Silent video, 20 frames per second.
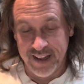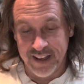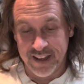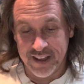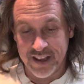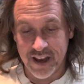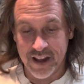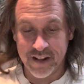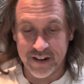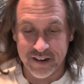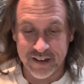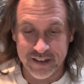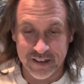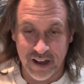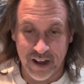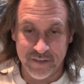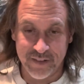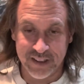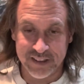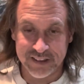Color,
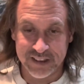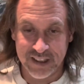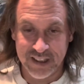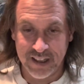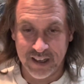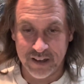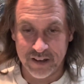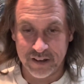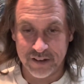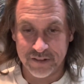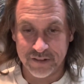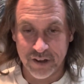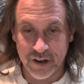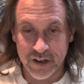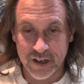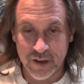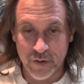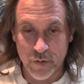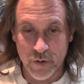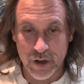obviously,
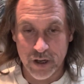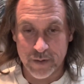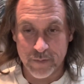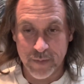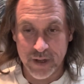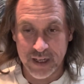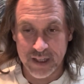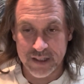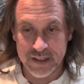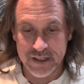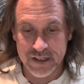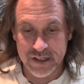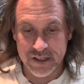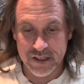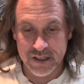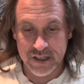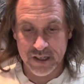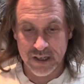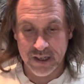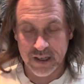131
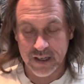minutes.